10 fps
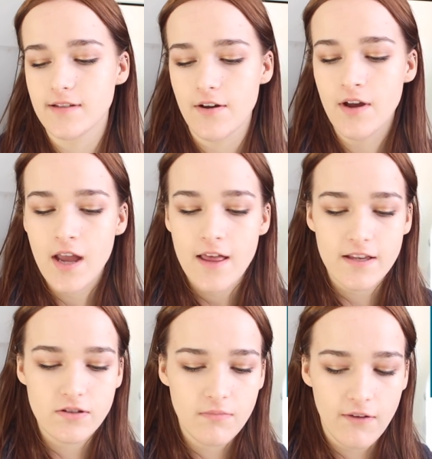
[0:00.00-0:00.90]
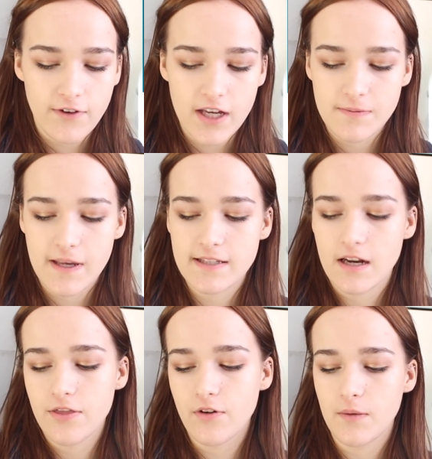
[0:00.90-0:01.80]
So this was my first piece,
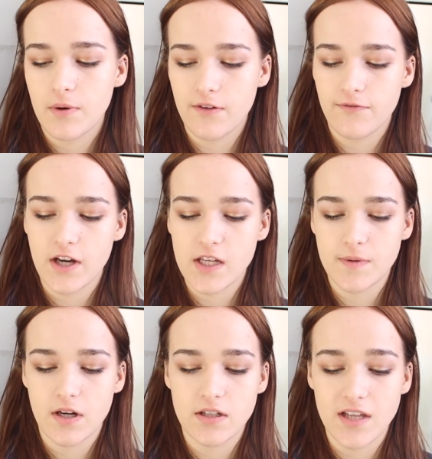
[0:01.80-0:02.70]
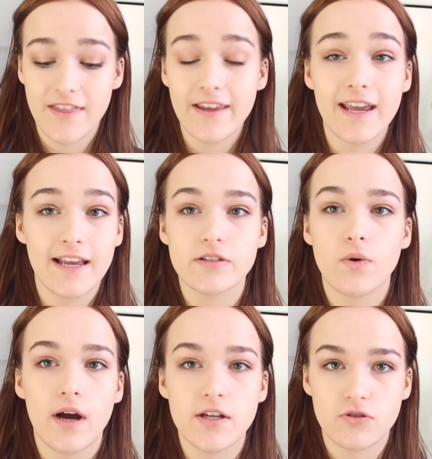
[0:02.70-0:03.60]
and I thought I'd put it first because I think it is
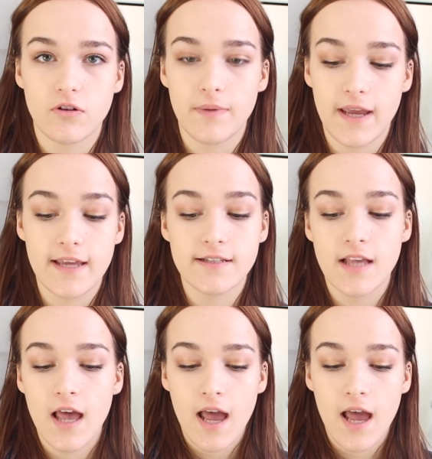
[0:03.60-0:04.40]
quite a strong piece